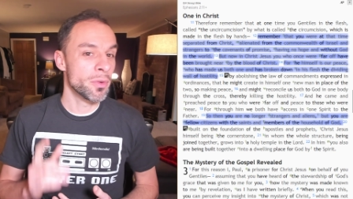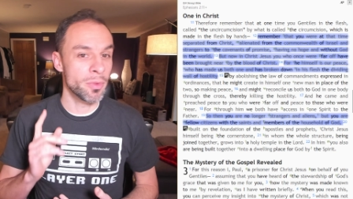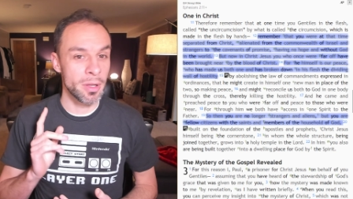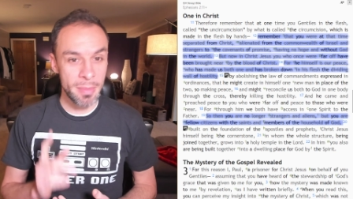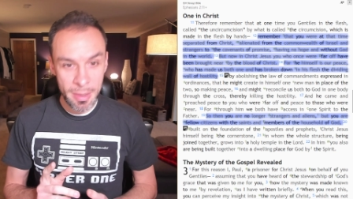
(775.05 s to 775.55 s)

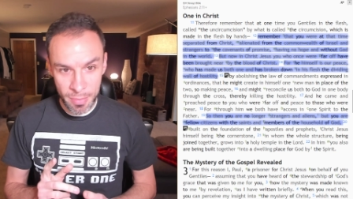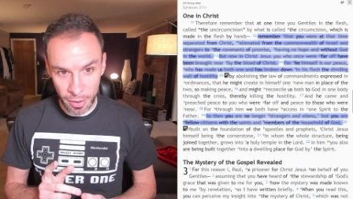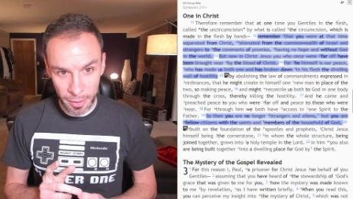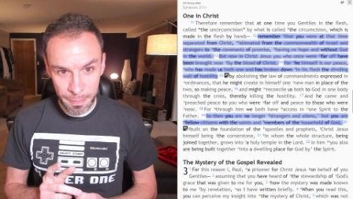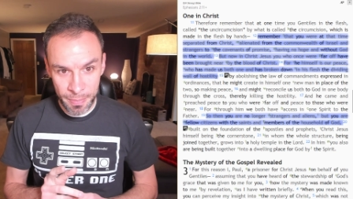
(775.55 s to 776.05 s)

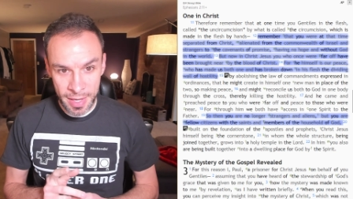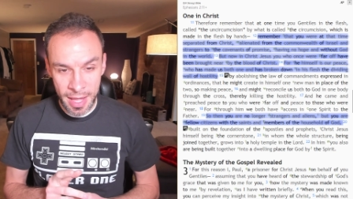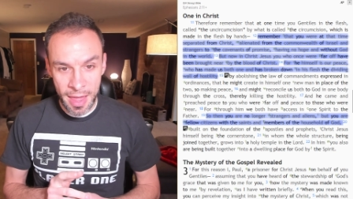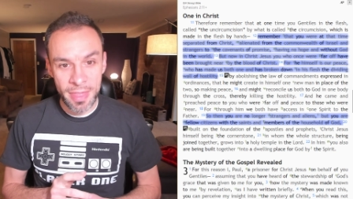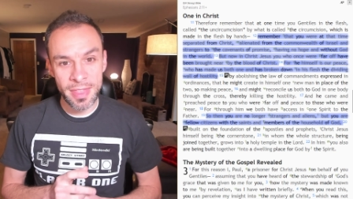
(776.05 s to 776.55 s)
remember
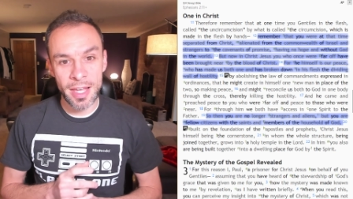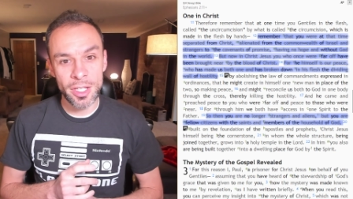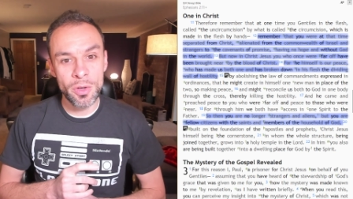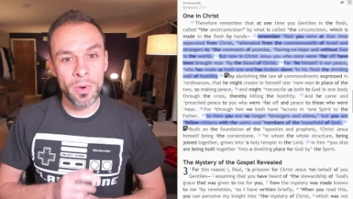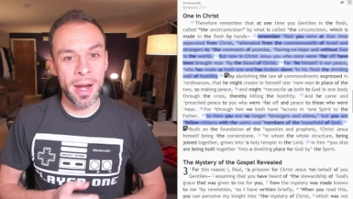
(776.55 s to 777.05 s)
that
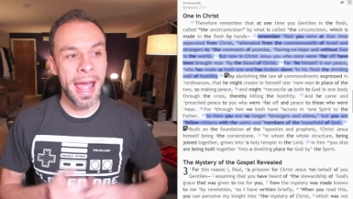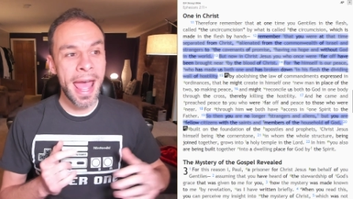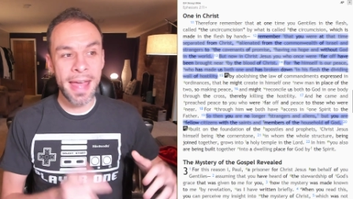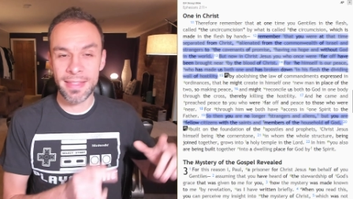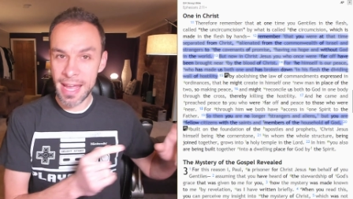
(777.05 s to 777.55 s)
you were
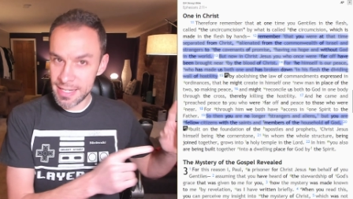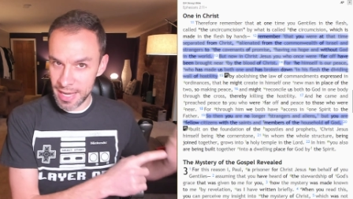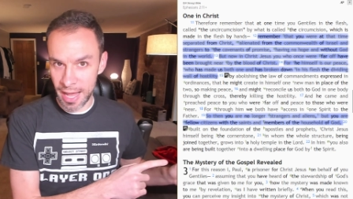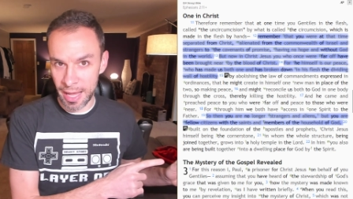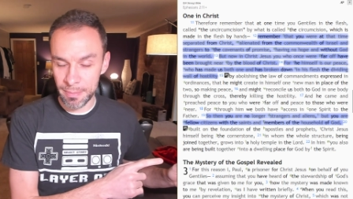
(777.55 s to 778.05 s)
at that
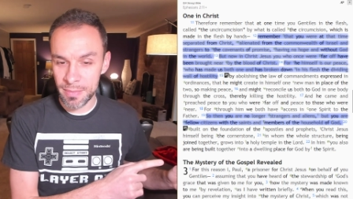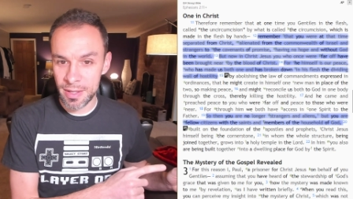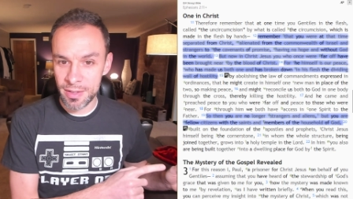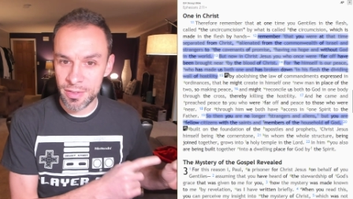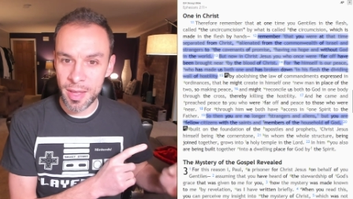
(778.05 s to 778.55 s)
time
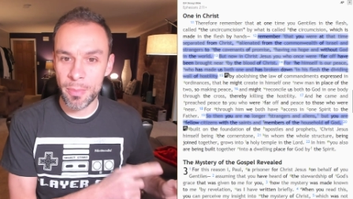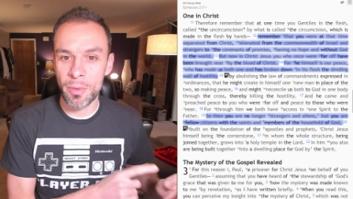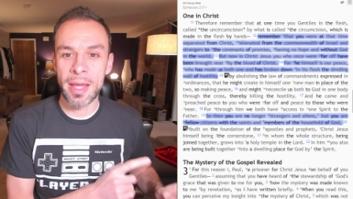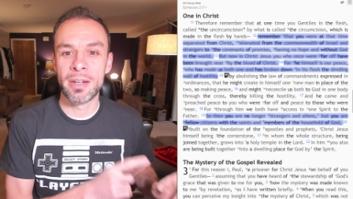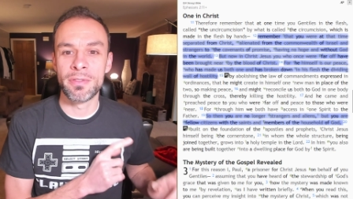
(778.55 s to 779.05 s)

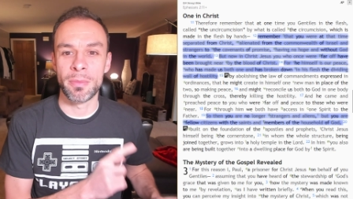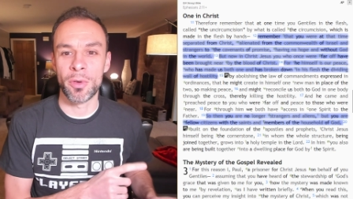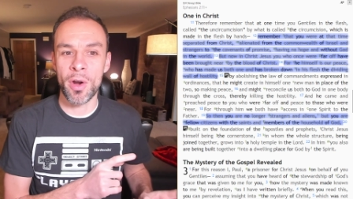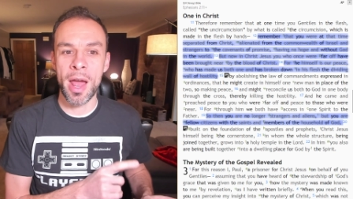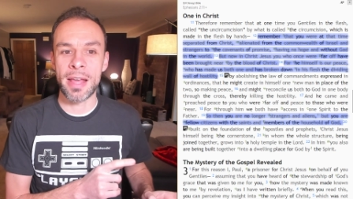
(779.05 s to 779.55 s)
separated from
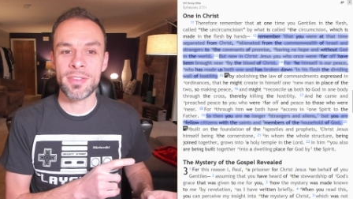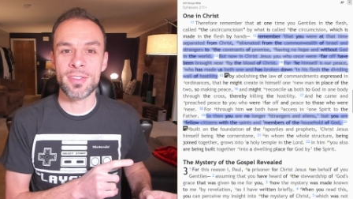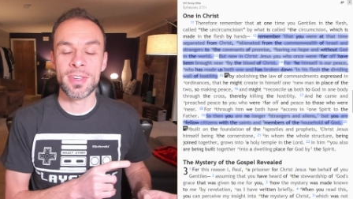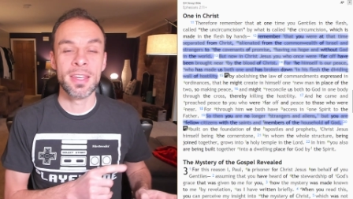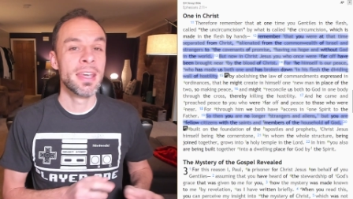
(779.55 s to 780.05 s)
Christ.